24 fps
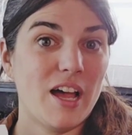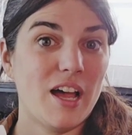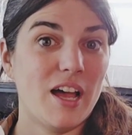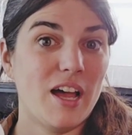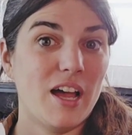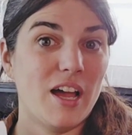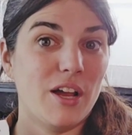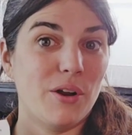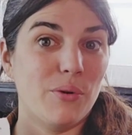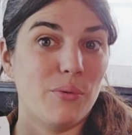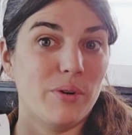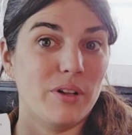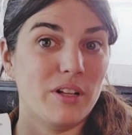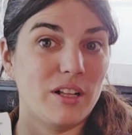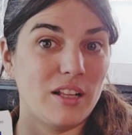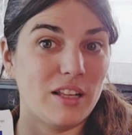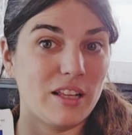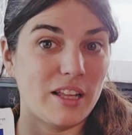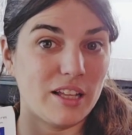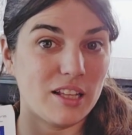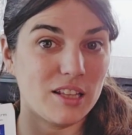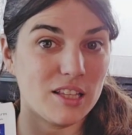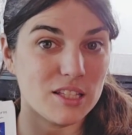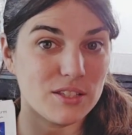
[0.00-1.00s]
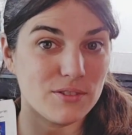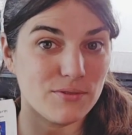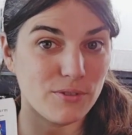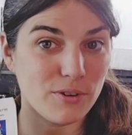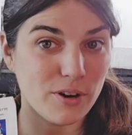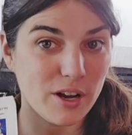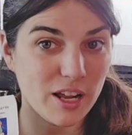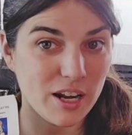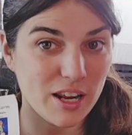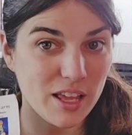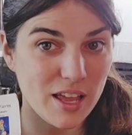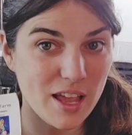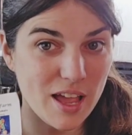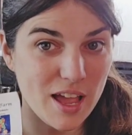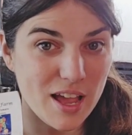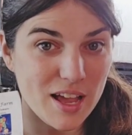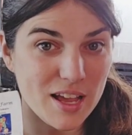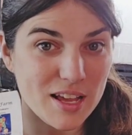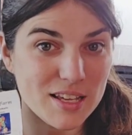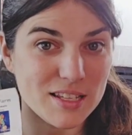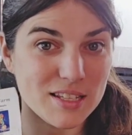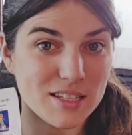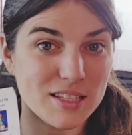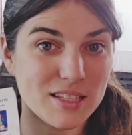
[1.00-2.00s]
I really like this variety
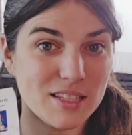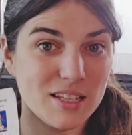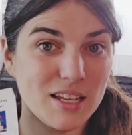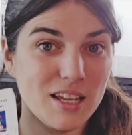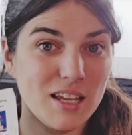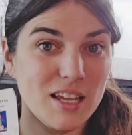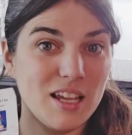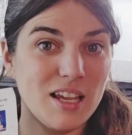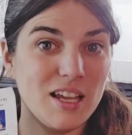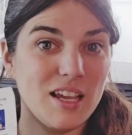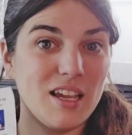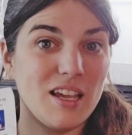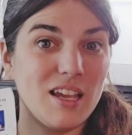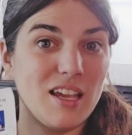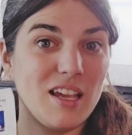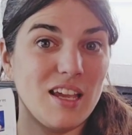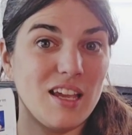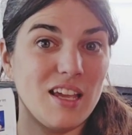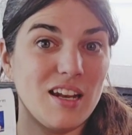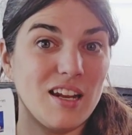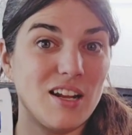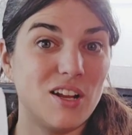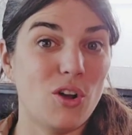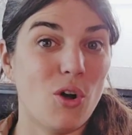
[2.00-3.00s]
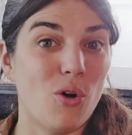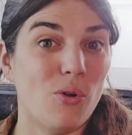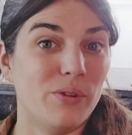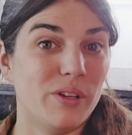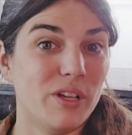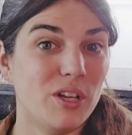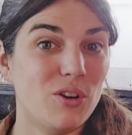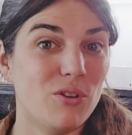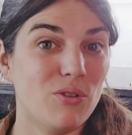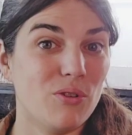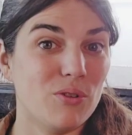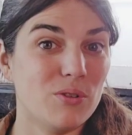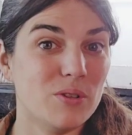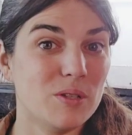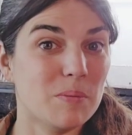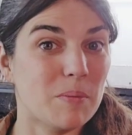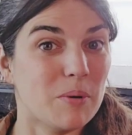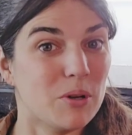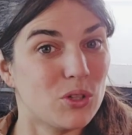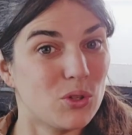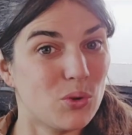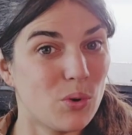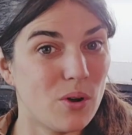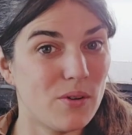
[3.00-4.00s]
as it only grows
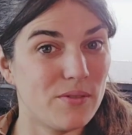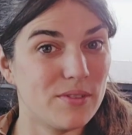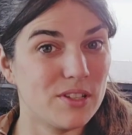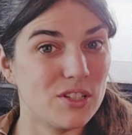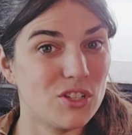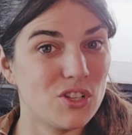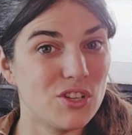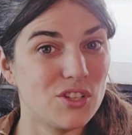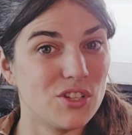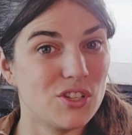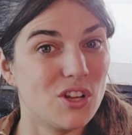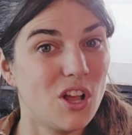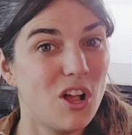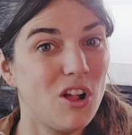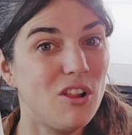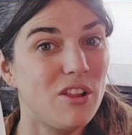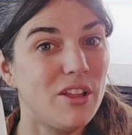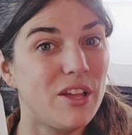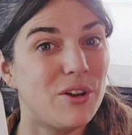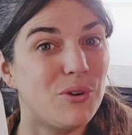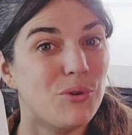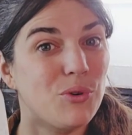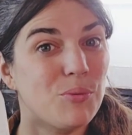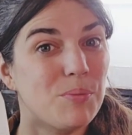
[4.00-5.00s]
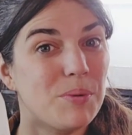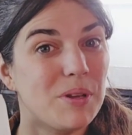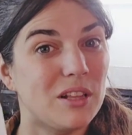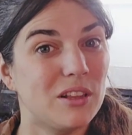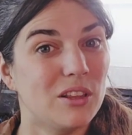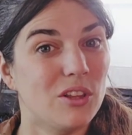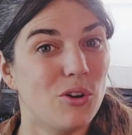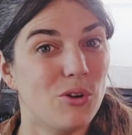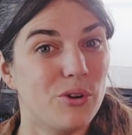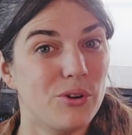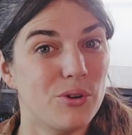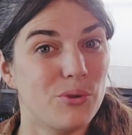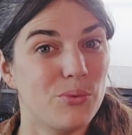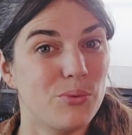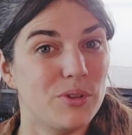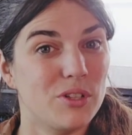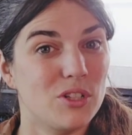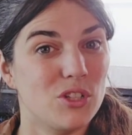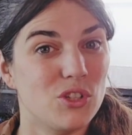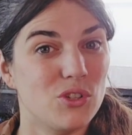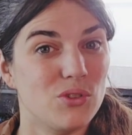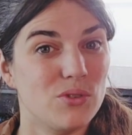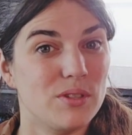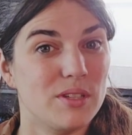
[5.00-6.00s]
about 12 inches tall and will be loaded
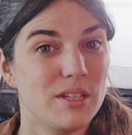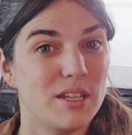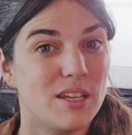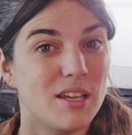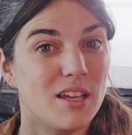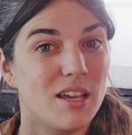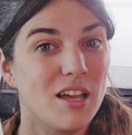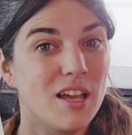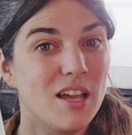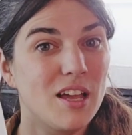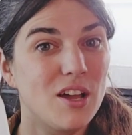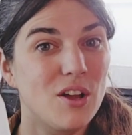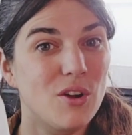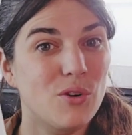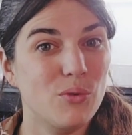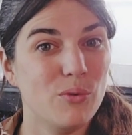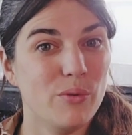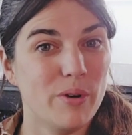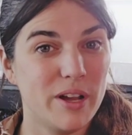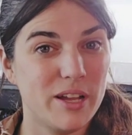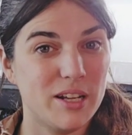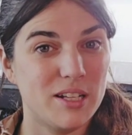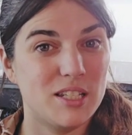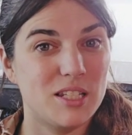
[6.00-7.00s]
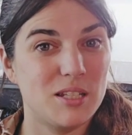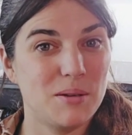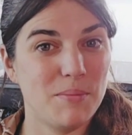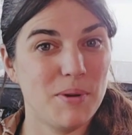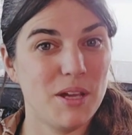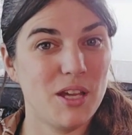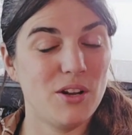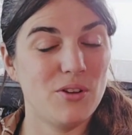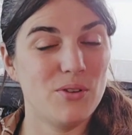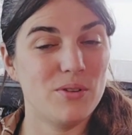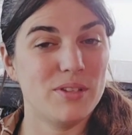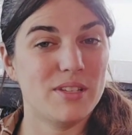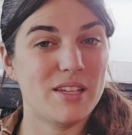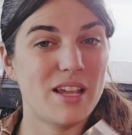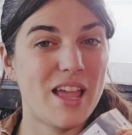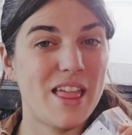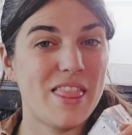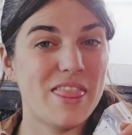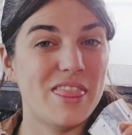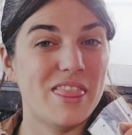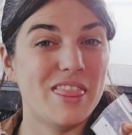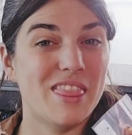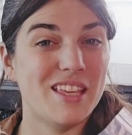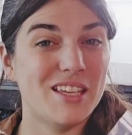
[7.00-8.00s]
with juicy red tomatoes.
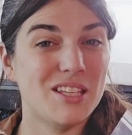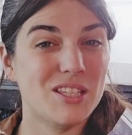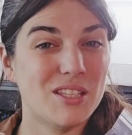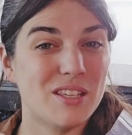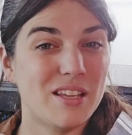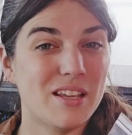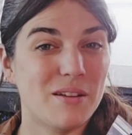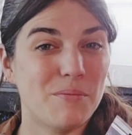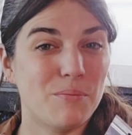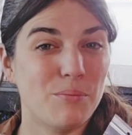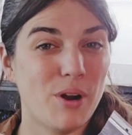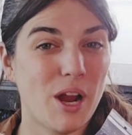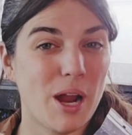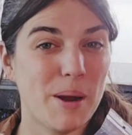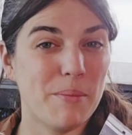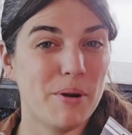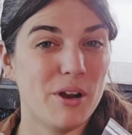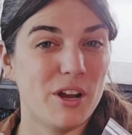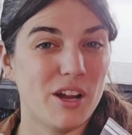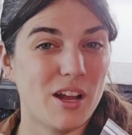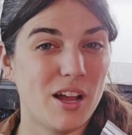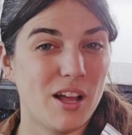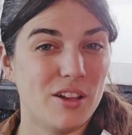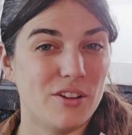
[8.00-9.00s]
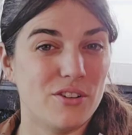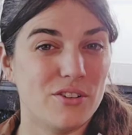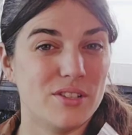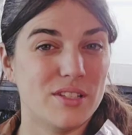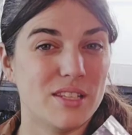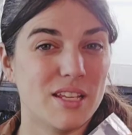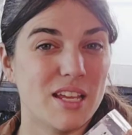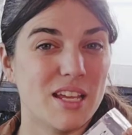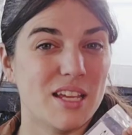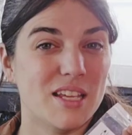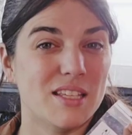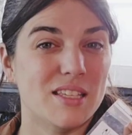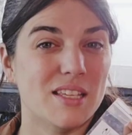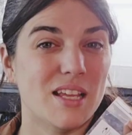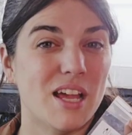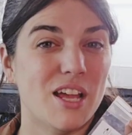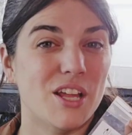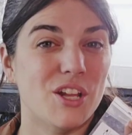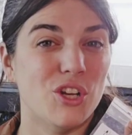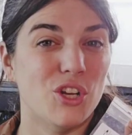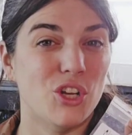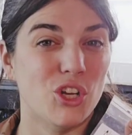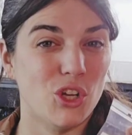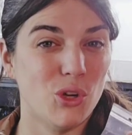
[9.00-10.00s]
And this primary colors is
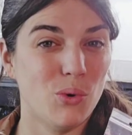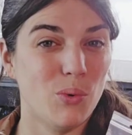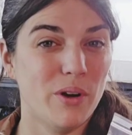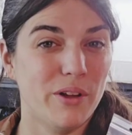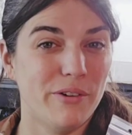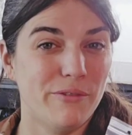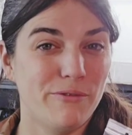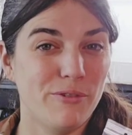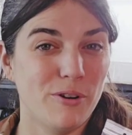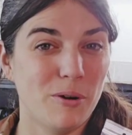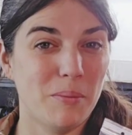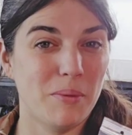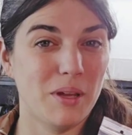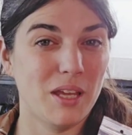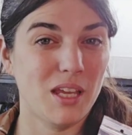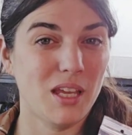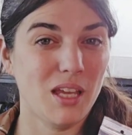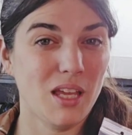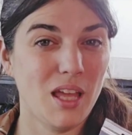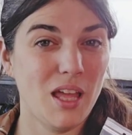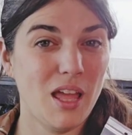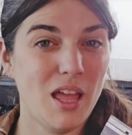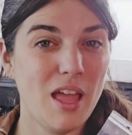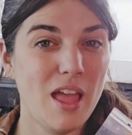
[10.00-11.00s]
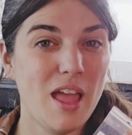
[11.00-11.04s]
a new one for me.